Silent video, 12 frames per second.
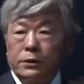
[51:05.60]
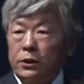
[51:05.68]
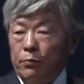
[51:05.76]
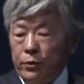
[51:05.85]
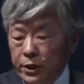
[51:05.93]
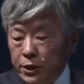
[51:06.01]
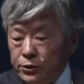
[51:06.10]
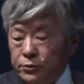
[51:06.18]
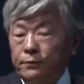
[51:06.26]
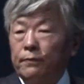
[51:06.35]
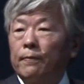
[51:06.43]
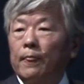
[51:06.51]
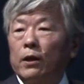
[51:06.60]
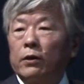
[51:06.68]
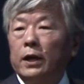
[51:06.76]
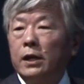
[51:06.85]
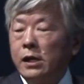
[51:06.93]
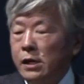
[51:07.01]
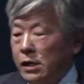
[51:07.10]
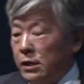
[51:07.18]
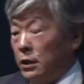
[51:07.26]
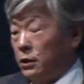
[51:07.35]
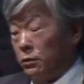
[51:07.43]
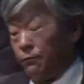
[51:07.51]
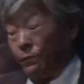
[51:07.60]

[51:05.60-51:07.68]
separation. Okay? This is a